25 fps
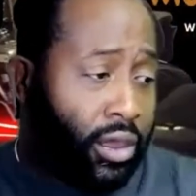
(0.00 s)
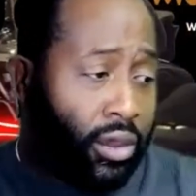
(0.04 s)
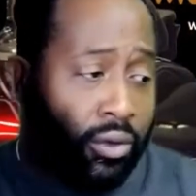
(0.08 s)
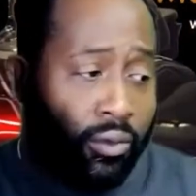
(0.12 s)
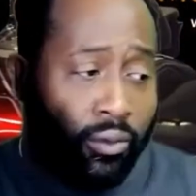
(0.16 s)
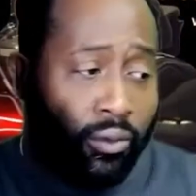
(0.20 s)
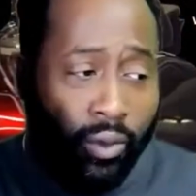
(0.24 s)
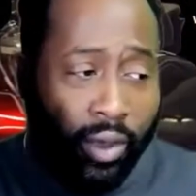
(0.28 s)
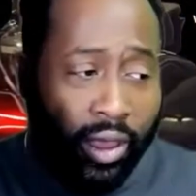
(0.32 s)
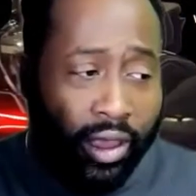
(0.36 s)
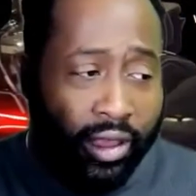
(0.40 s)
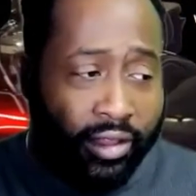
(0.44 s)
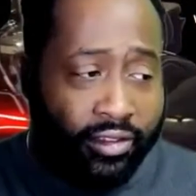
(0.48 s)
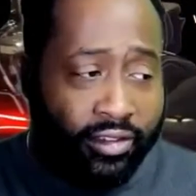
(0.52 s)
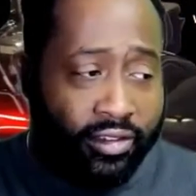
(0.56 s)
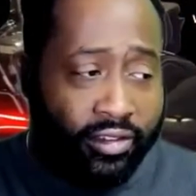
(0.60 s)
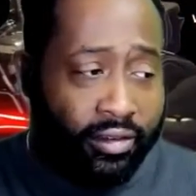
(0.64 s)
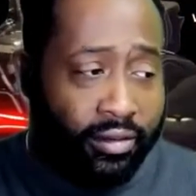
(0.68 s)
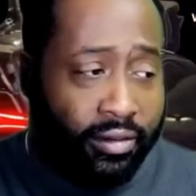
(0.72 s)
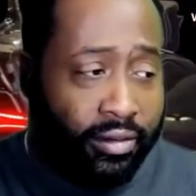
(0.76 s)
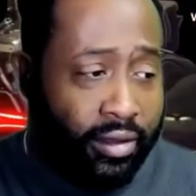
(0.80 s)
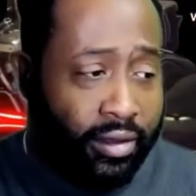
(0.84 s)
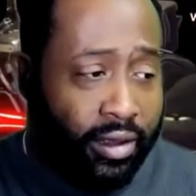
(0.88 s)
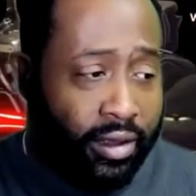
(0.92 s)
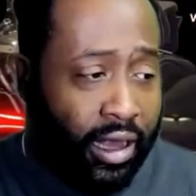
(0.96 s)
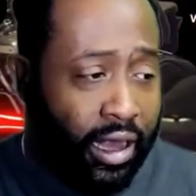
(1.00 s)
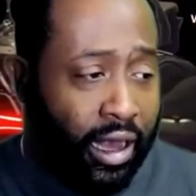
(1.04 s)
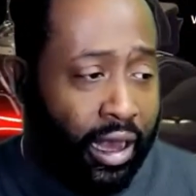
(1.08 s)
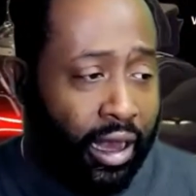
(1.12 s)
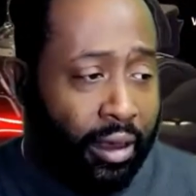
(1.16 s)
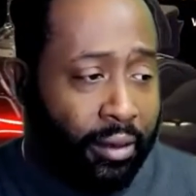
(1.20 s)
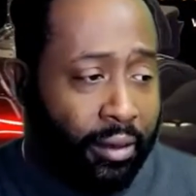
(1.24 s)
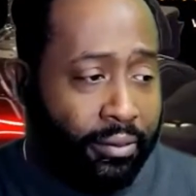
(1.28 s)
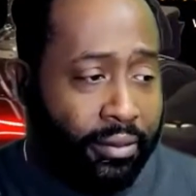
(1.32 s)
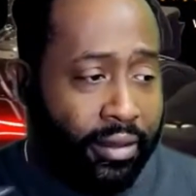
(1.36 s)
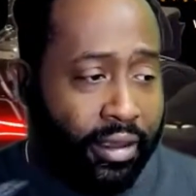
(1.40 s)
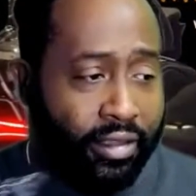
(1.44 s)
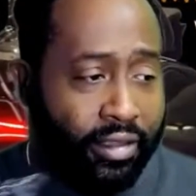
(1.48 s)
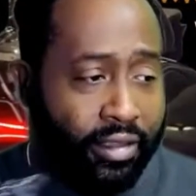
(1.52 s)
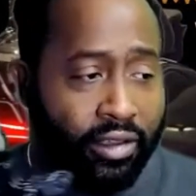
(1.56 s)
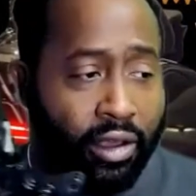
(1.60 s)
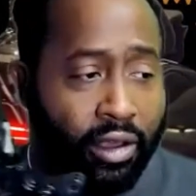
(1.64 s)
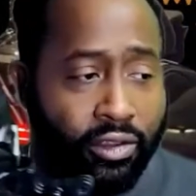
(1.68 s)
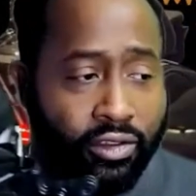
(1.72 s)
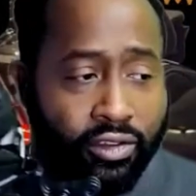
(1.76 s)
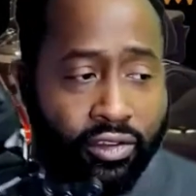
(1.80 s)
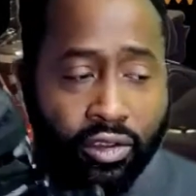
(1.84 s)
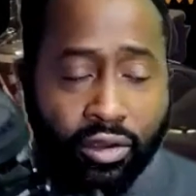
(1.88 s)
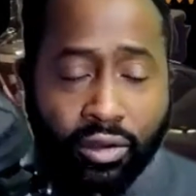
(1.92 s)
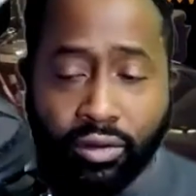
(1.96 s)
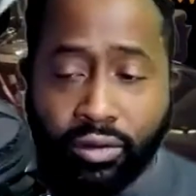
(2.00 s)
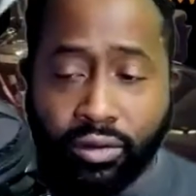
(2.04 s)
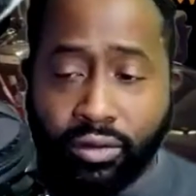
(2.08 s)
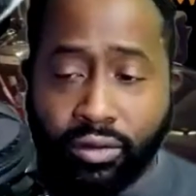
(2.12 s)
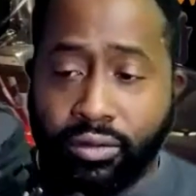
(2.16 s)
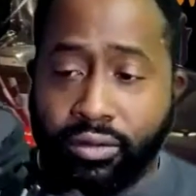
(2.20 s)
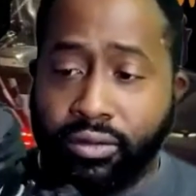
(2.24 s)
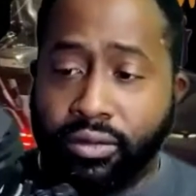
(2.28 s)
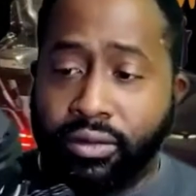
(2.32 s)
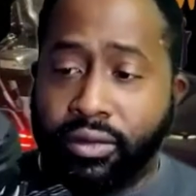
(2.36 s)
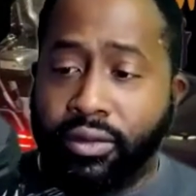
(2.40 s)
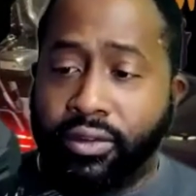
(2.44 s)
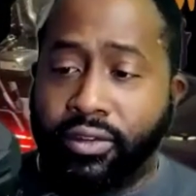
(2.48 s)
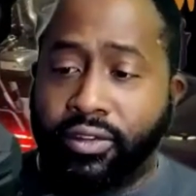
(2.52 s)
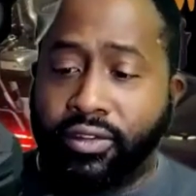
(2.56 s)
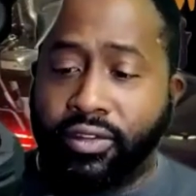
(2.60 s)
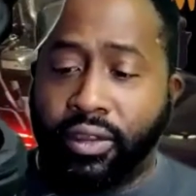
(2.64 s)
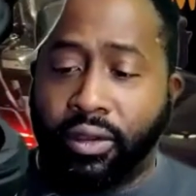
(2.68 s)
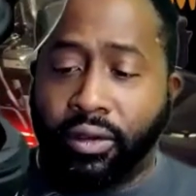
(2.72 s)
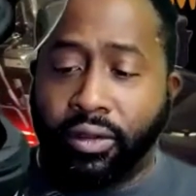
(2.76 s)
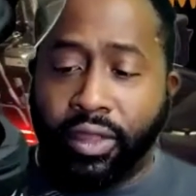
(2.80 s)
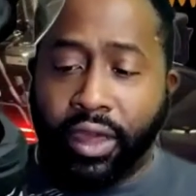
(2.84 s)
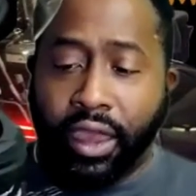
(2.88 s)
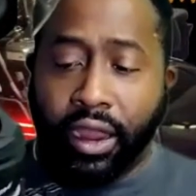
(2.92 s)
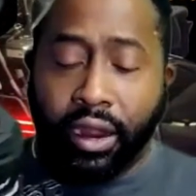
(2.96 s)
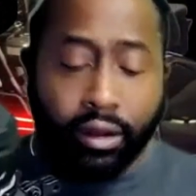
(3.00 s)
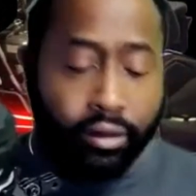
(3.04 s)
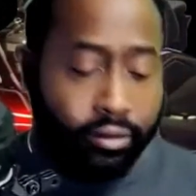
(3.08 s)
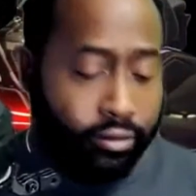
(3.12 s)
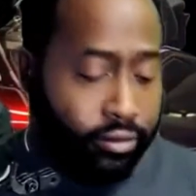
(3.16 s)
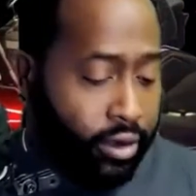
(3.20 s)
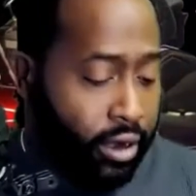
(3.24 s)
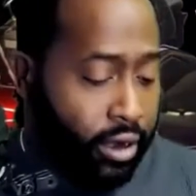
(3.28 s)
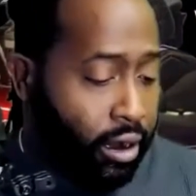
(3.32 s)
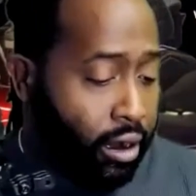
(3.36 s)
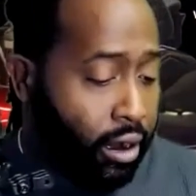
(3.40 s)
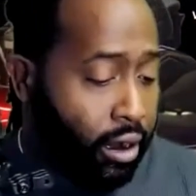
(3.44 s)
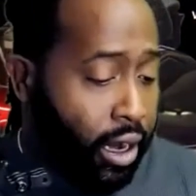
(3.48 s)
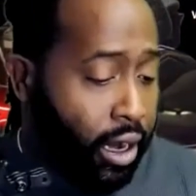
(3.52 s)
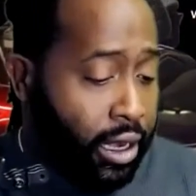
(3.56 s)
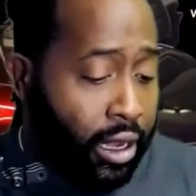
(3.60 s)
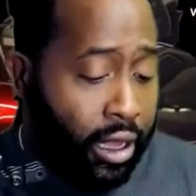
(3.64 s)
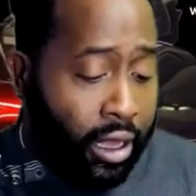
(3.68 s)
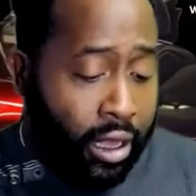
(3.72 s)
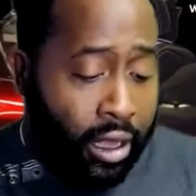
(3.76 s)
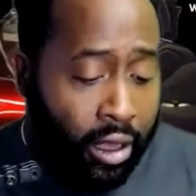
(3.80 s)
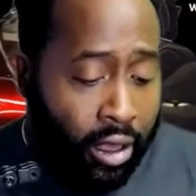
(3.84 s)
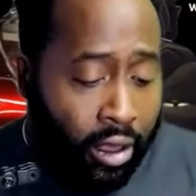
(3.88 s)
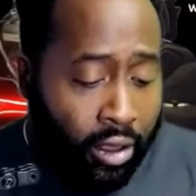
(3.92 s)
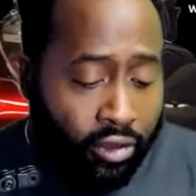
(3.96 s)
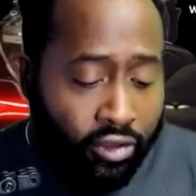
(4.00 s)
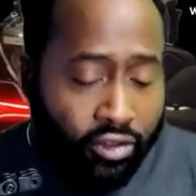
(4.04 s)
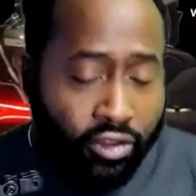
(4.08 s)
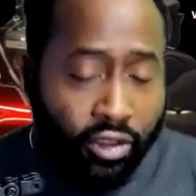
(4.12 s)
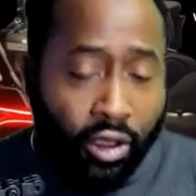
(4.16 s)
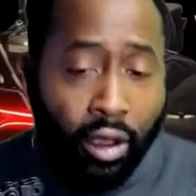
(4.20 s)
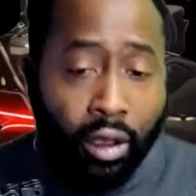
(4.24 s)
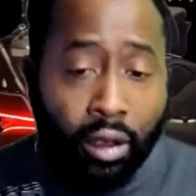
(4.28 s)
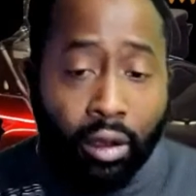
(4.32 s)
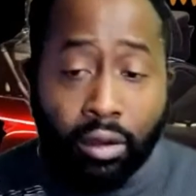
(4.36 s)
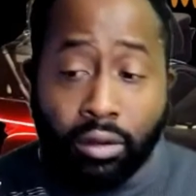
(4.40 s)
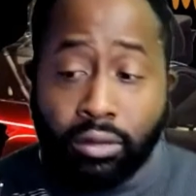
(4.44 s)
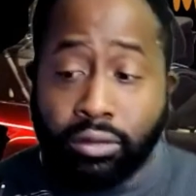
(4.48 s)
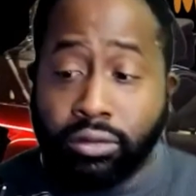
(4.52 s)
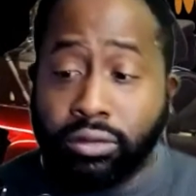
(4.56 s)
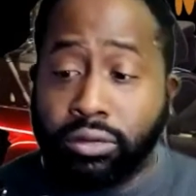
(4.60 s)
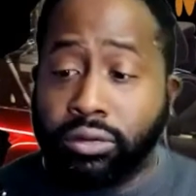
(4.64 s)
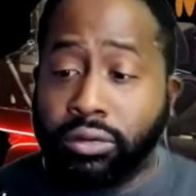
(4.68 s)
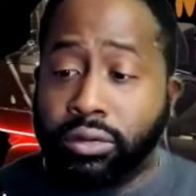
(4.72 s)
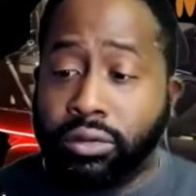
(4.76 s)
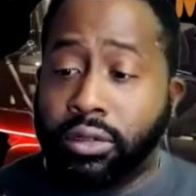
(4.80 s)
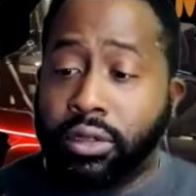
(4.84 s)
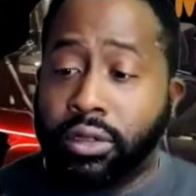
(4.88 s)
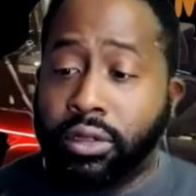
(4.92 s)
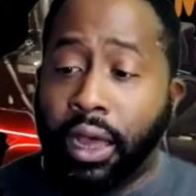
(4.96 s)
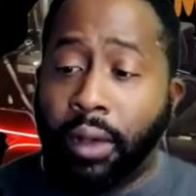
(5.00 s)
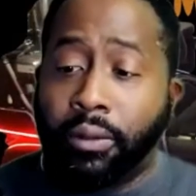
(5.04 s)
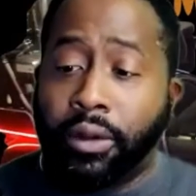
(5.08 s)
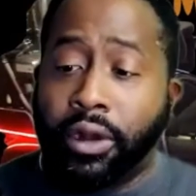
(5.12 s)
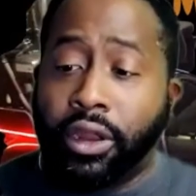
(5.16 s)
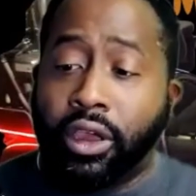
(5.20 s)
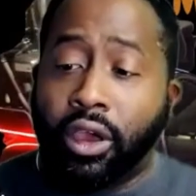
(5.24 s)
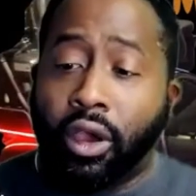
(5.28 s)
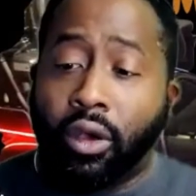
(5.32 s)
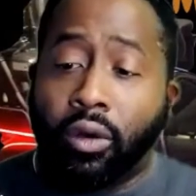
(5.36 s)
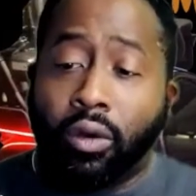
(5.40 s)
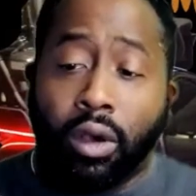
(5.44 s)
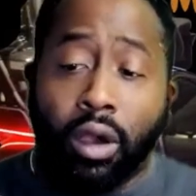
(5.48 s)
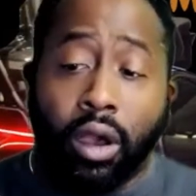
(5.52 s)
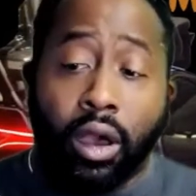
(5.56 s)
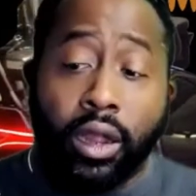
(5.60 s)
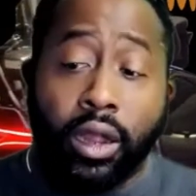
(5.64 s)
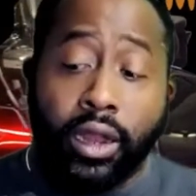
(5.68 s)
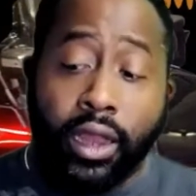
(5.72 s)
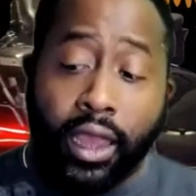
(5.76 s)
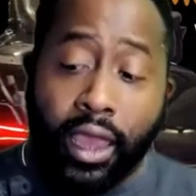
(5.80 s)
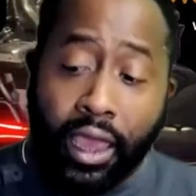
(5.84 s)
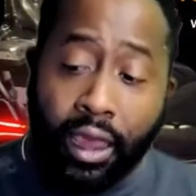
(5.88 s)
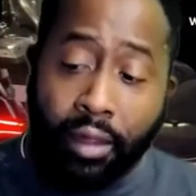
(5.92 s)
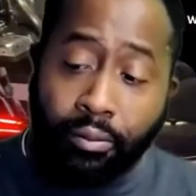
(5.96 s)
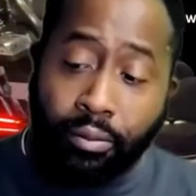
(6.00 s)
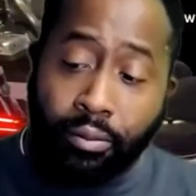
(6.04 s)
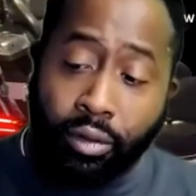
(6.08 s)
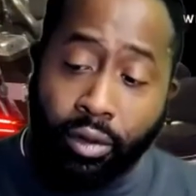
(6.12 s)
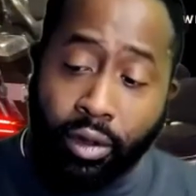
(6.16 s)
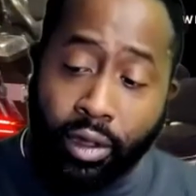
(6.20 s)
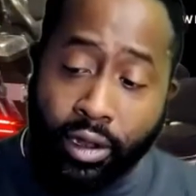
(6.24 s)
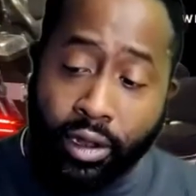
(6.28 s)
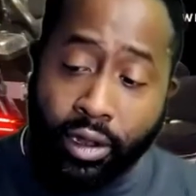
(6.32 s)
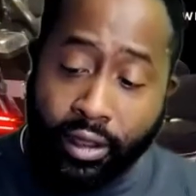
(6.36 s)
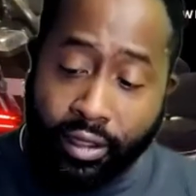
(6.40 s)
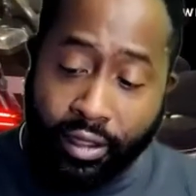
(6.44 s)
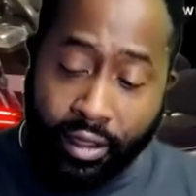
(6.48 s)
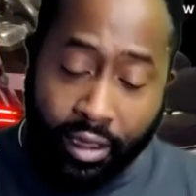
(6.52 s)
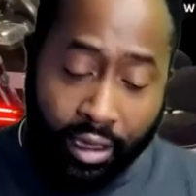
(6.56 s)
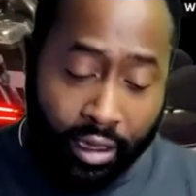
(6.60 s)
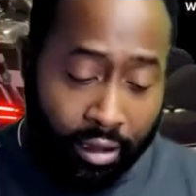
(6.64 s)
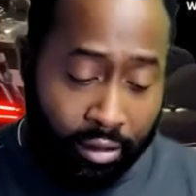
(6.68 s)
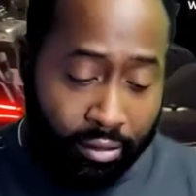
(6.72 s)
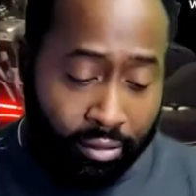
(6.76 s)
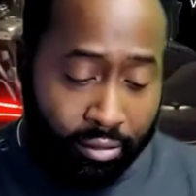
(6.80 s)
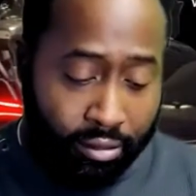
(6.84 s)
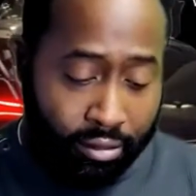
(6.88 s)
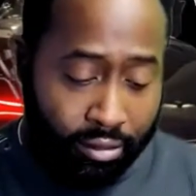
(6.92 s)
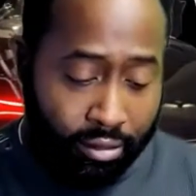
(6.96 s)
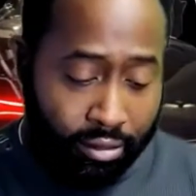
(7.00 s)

which is also still there. All right, so I'm going to go on and put the